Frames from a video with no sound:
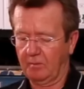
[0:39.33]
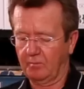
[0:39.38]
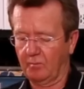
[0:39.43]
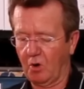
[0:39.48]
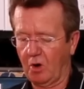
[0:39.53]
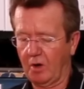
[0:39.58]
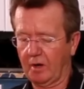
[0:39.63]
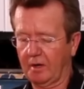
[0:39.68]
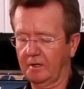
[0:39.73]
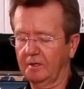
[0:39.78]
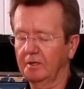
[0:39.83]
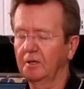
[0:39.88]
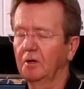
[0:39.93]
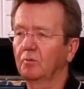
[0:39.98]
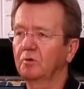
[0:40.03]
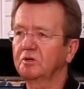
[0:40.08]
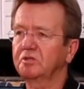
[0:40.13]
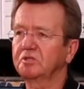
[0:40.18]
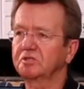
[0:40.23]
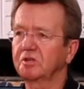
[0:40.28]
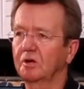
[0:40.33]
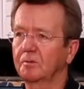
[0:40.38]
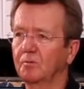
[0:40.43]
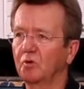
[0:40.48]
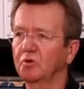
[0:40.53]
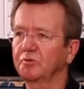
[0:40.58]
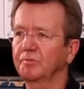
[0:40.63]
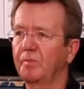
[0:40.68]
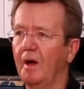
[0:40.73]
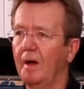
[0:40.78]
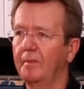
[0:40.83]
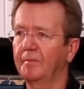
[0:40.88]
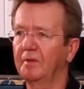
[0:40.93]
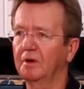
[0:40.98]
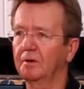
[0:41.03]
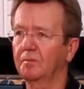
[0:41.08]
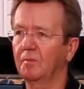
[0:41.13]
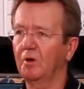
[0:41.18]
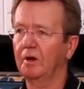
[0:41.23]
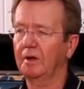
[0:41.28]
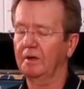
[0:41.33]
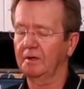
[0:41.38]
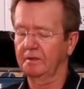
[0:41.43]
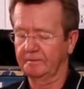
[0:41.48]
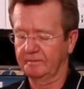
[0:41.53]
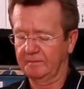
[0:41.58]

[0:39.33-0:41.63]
model, which is our most popular model.